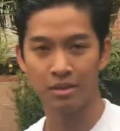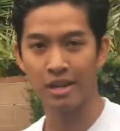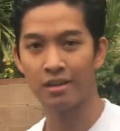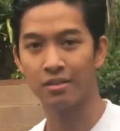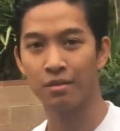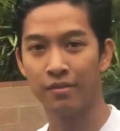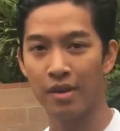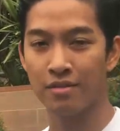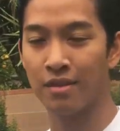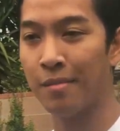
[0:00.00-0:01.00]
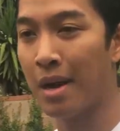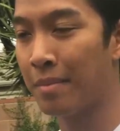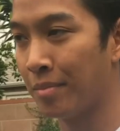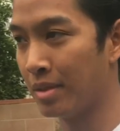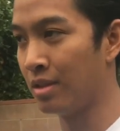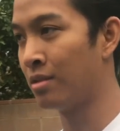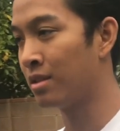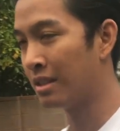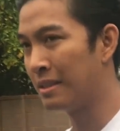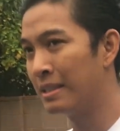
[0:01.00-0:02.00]
whole challenge revolves around popping
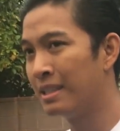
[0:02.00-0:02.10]
balloons.